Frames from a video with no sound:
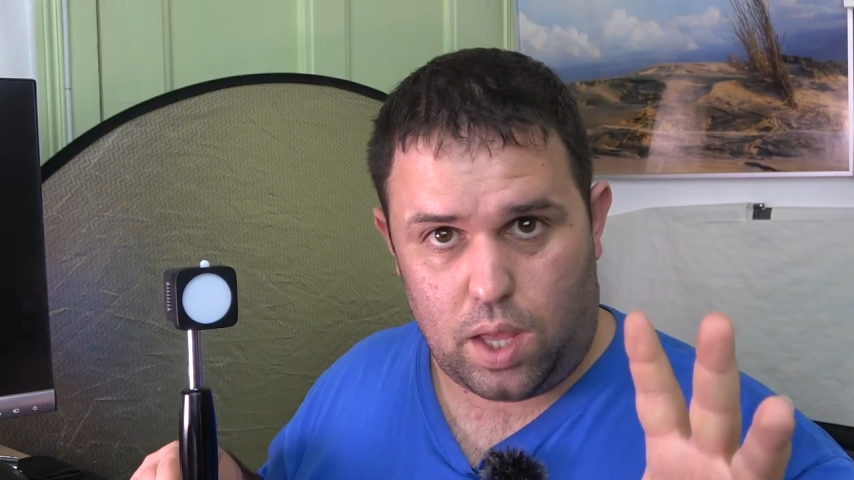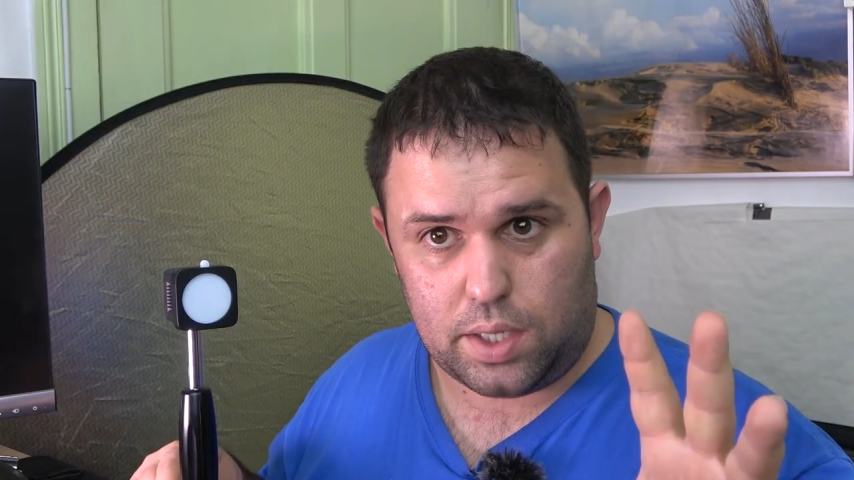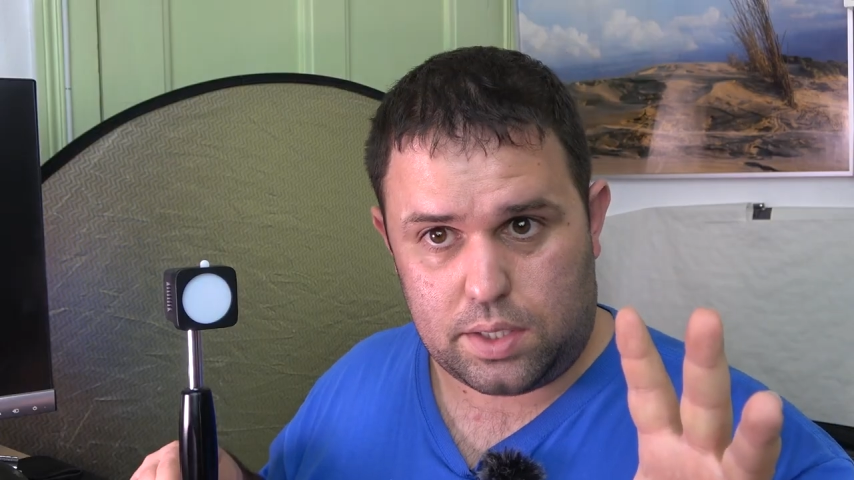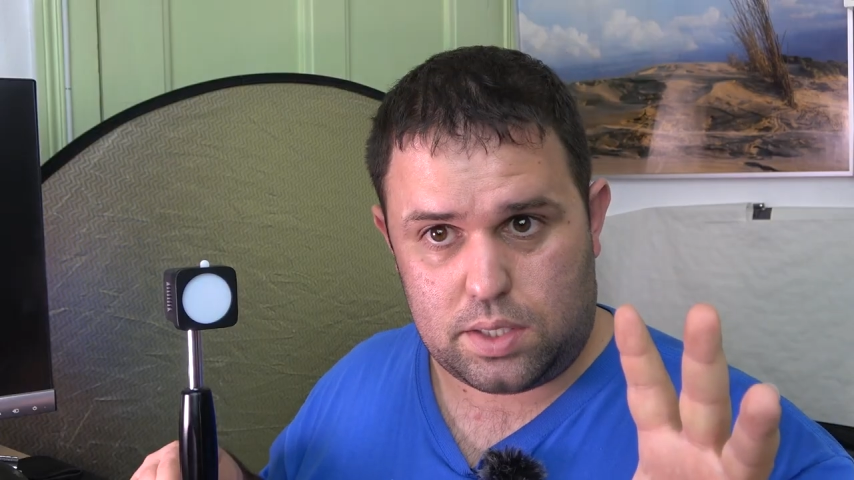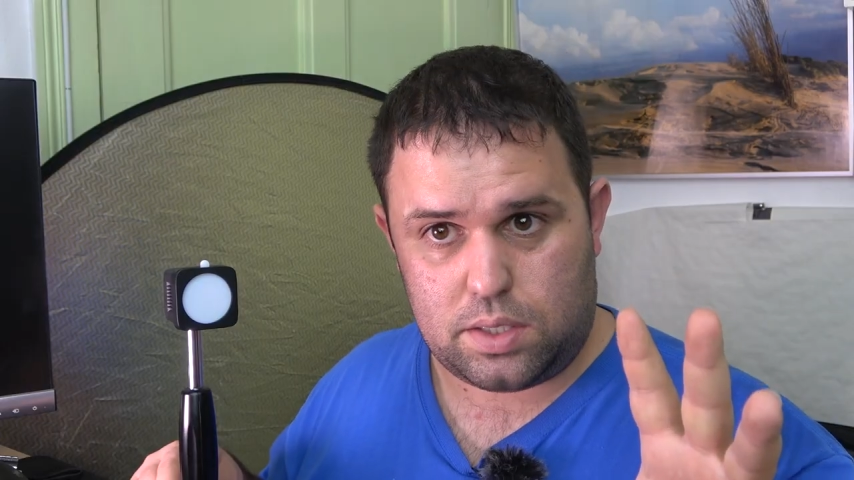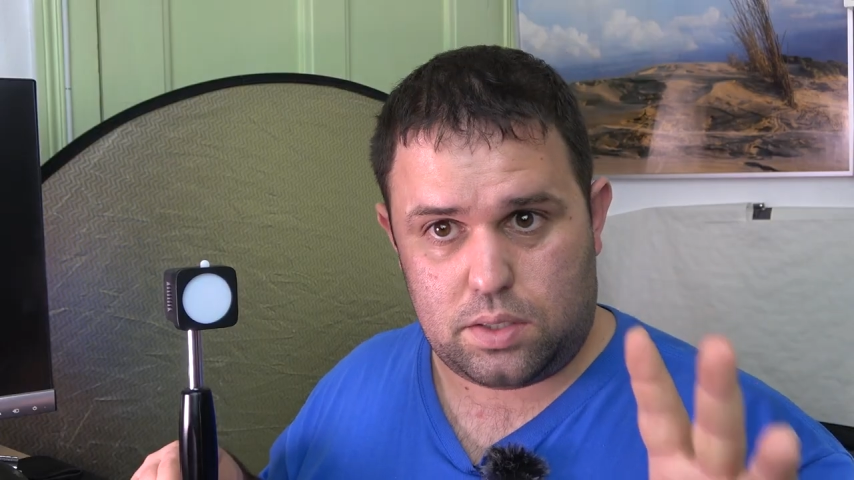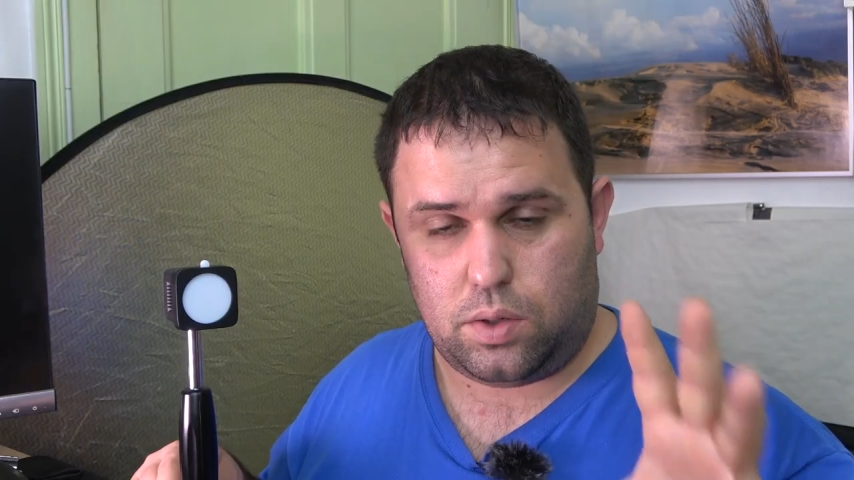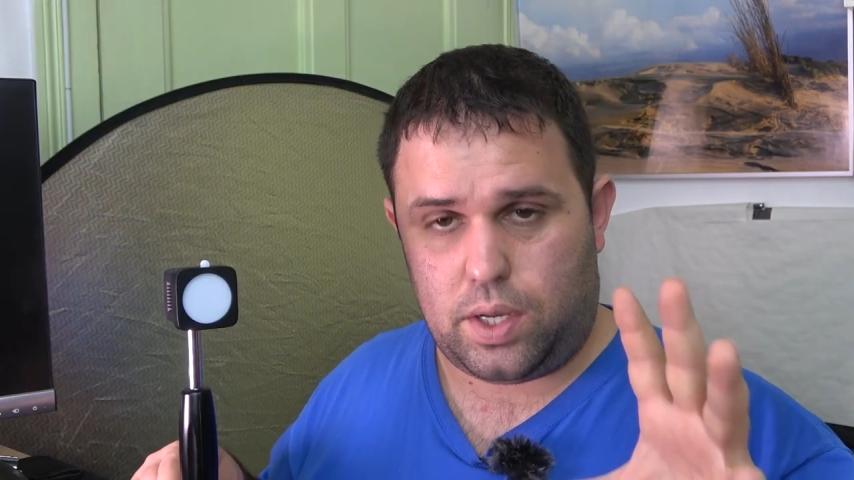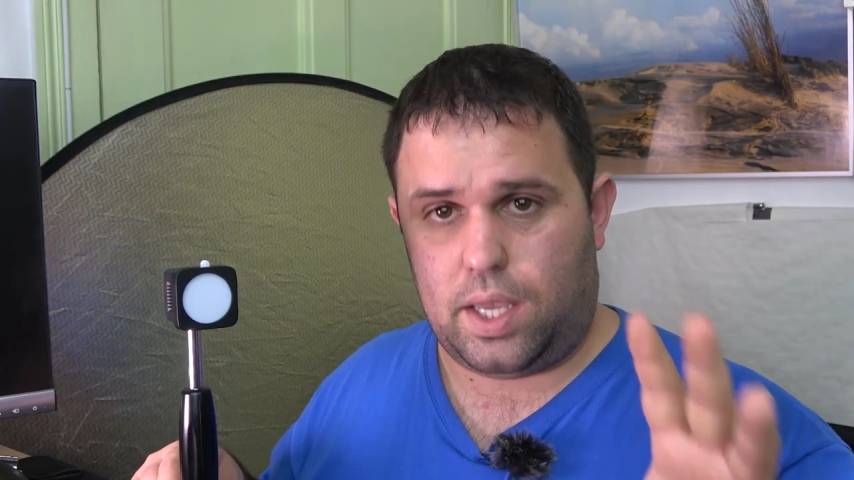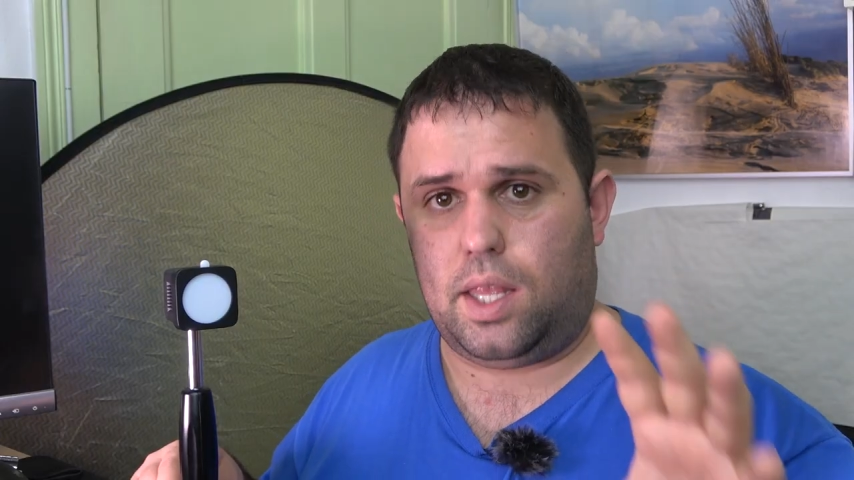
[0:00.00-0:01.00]
light.
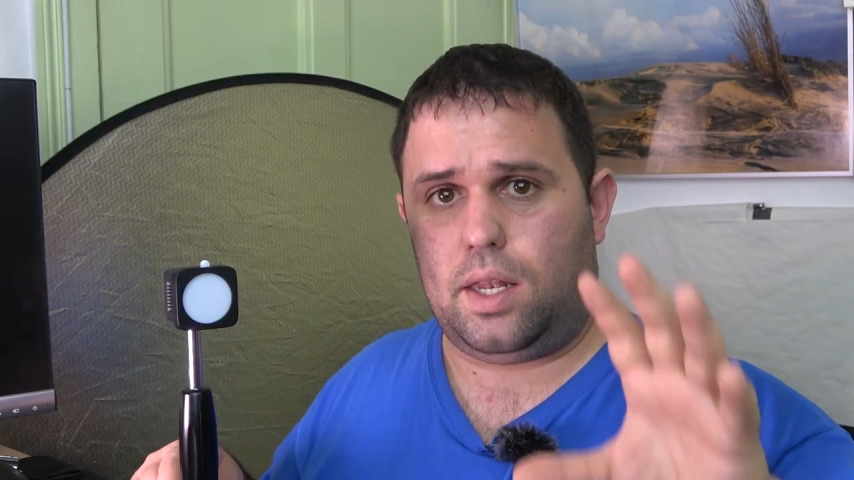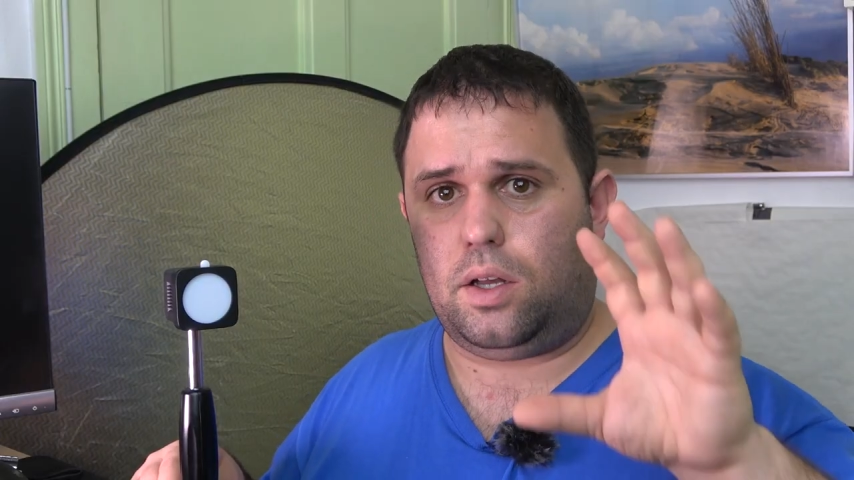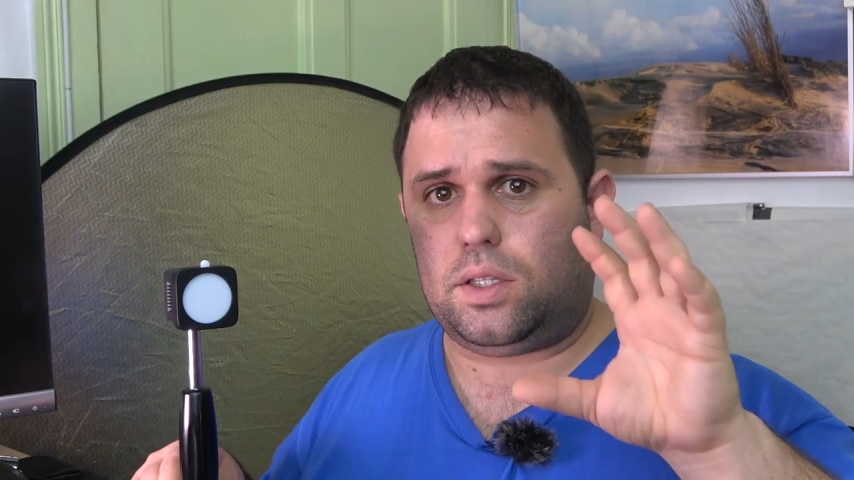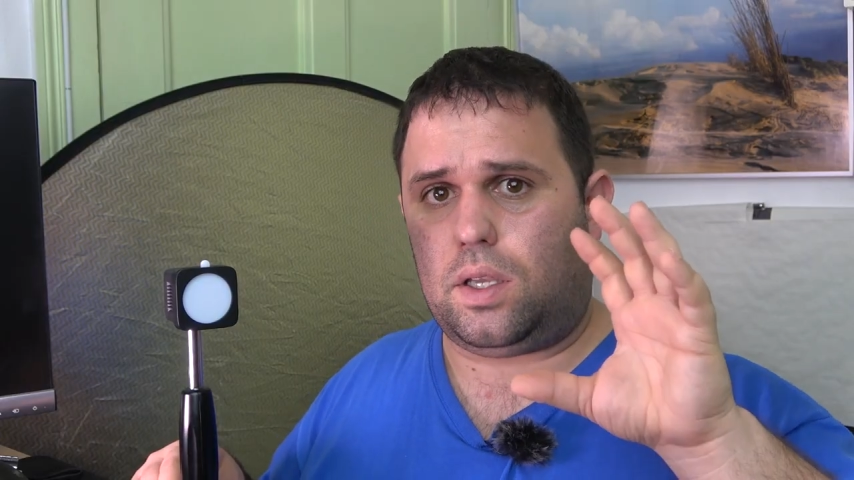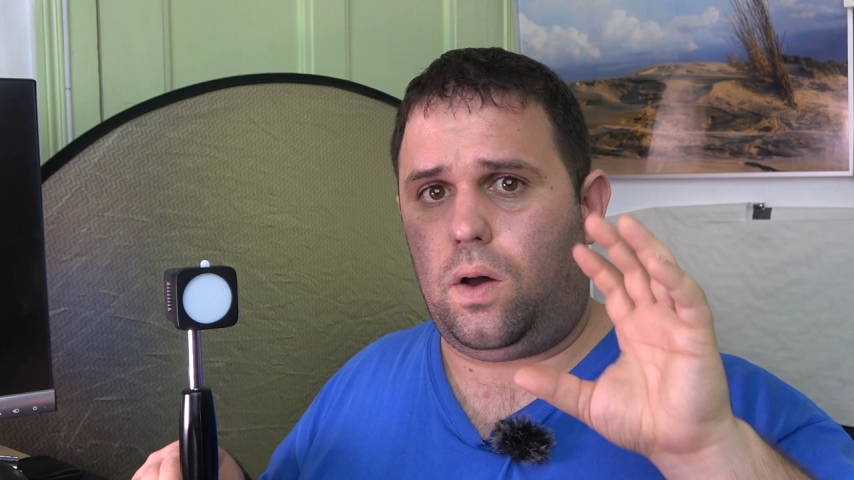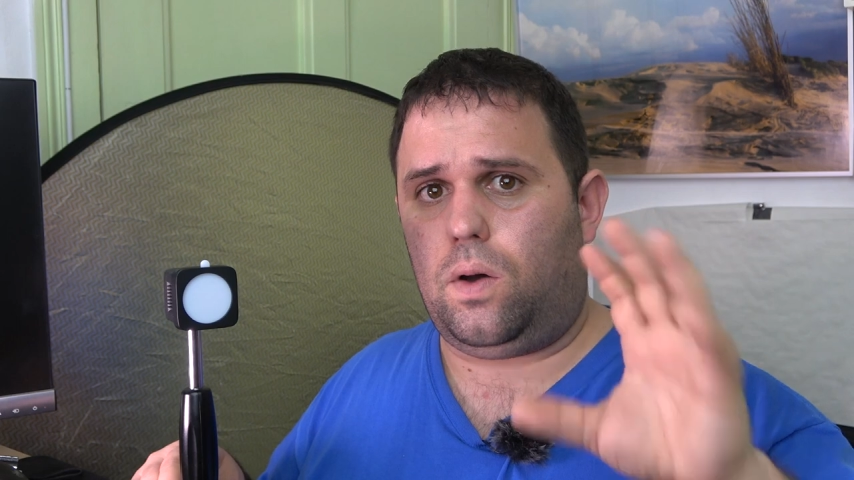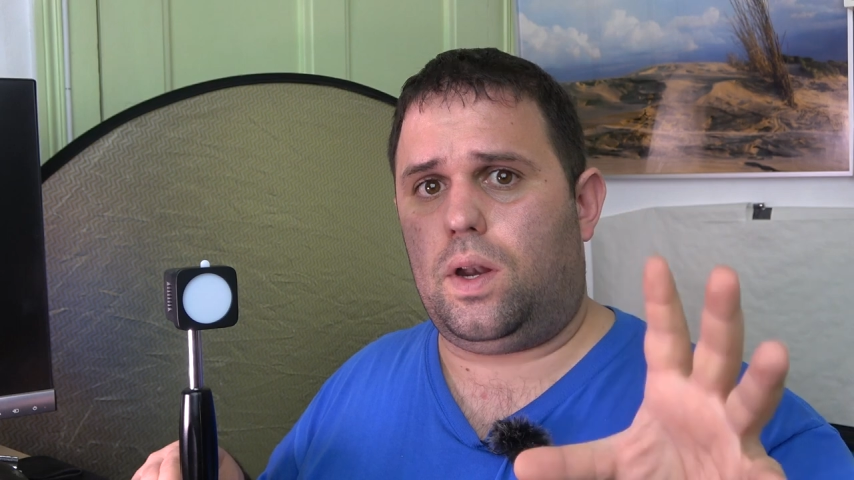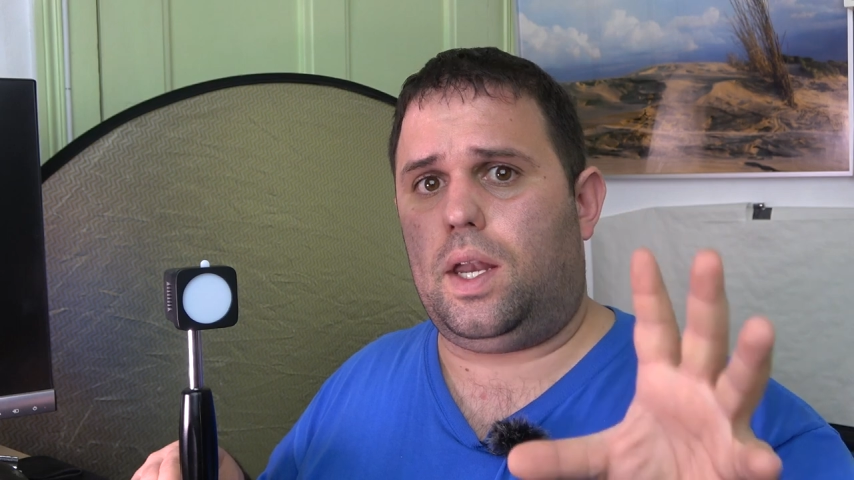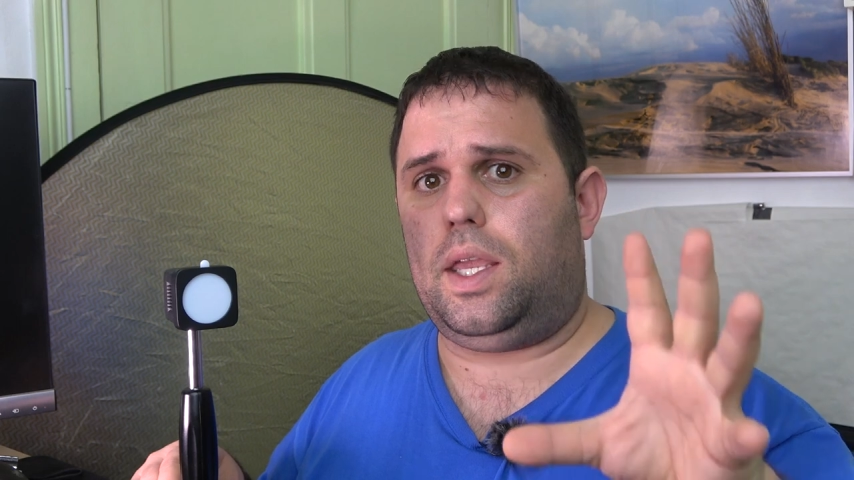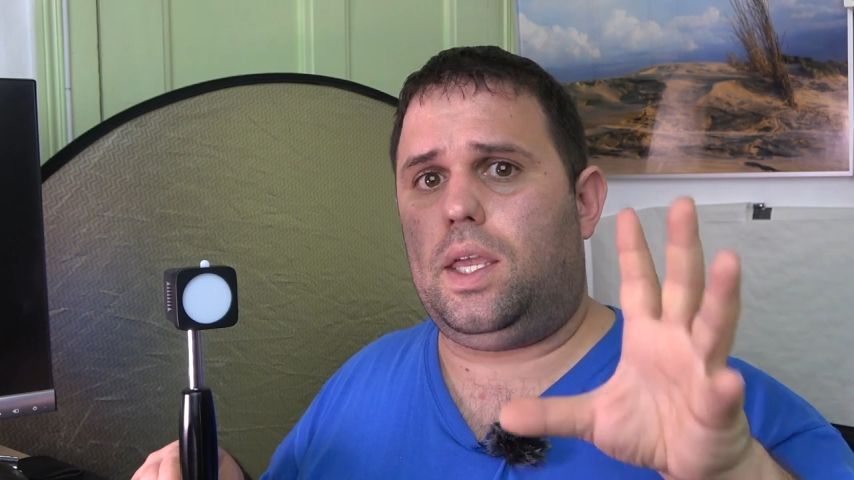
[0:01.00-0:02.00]
Okay, not
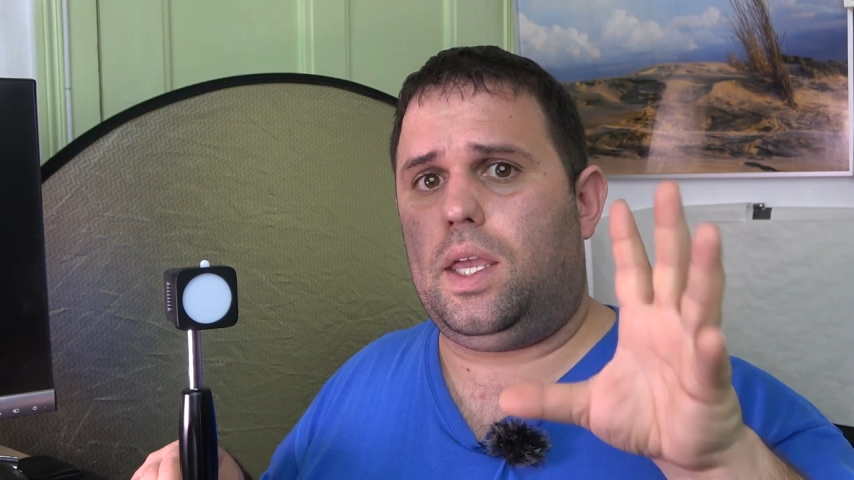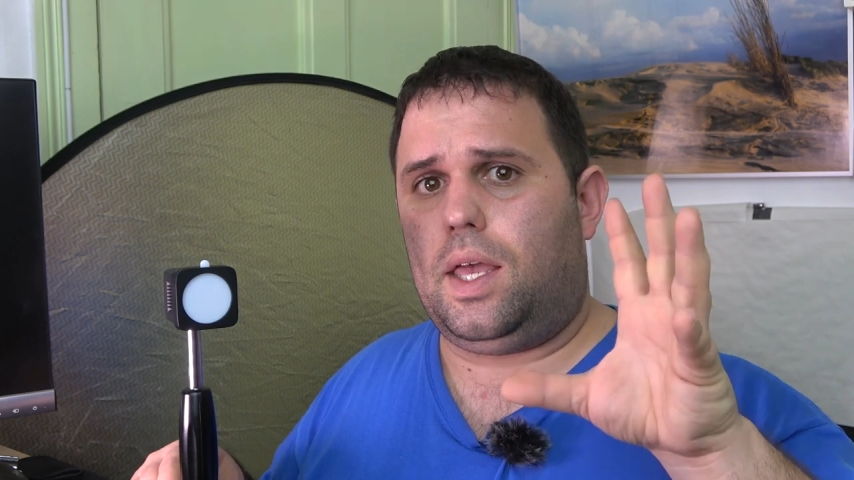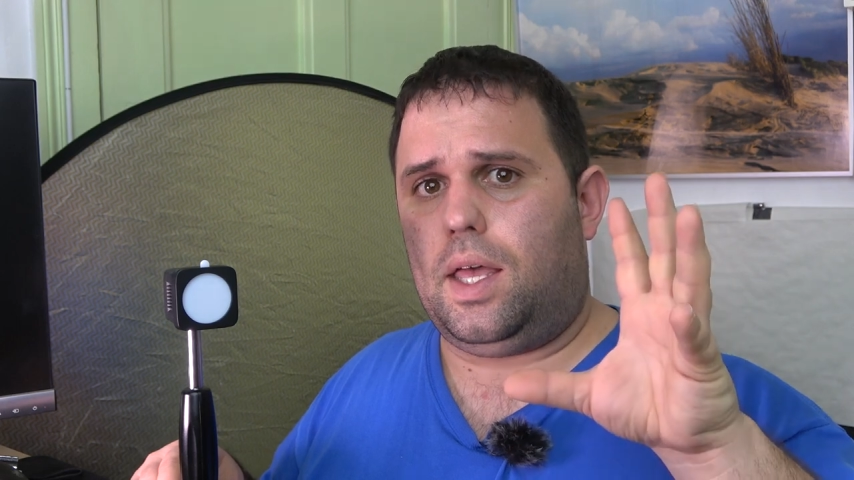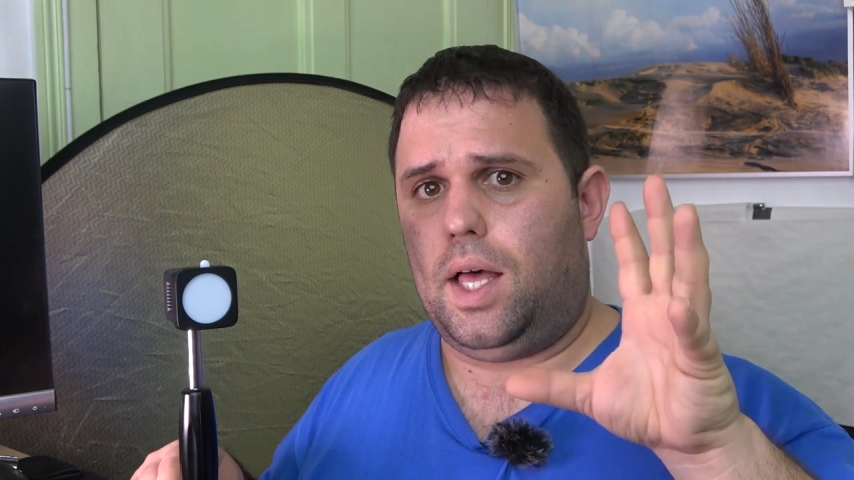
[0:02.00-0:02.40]
only